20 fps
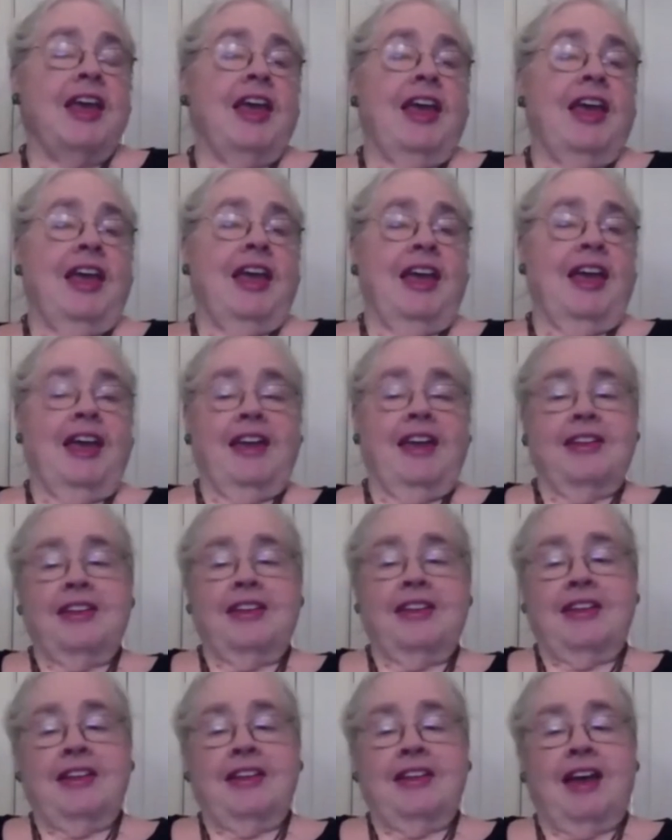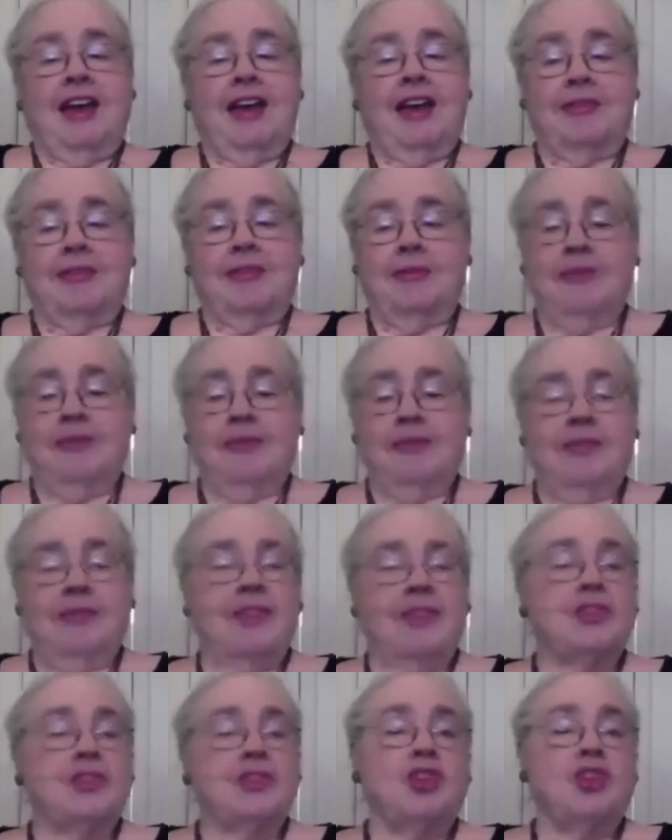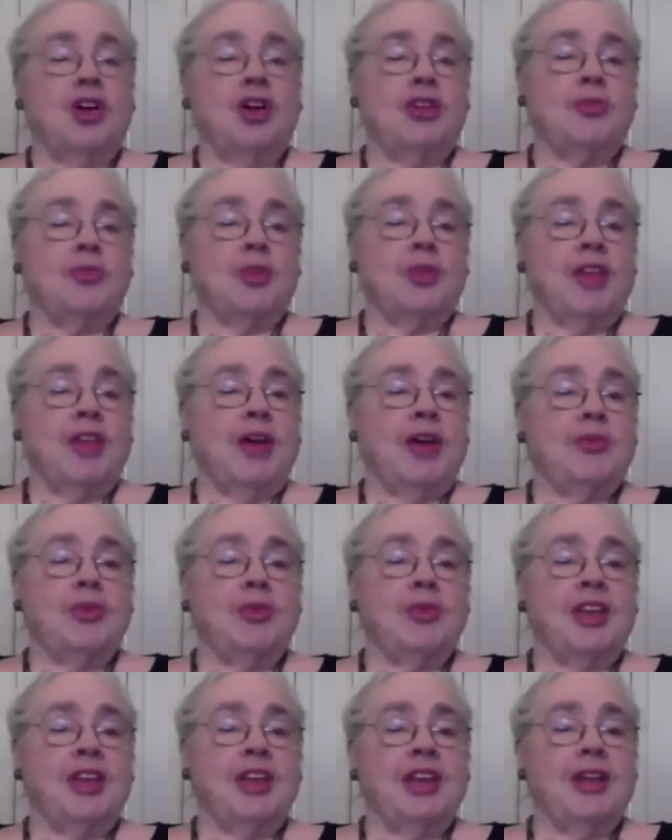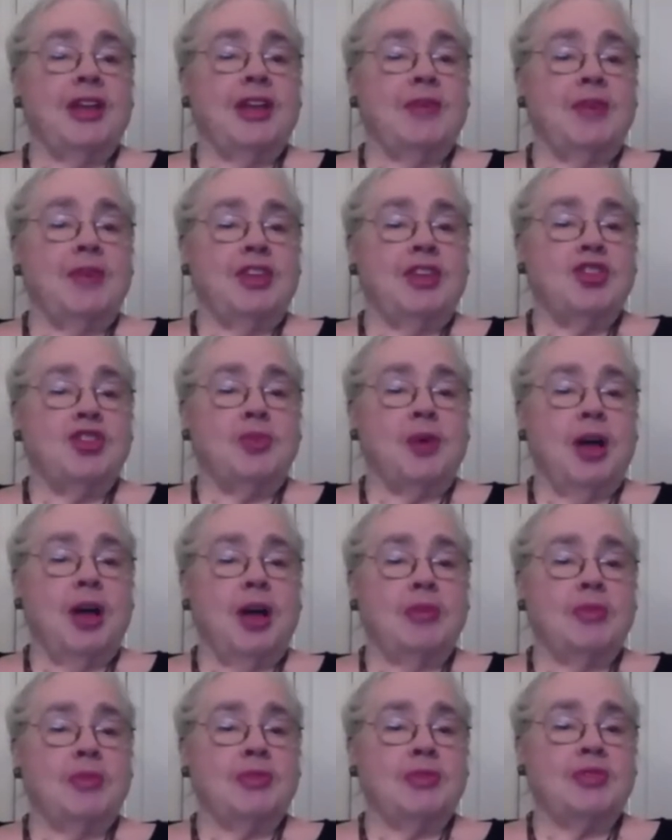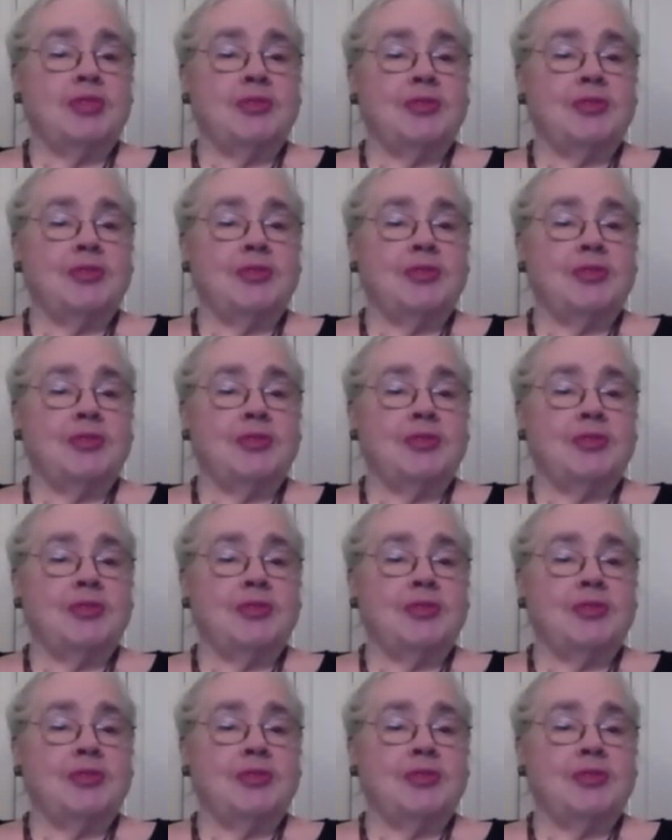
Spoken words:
and it got installed without really any major problems.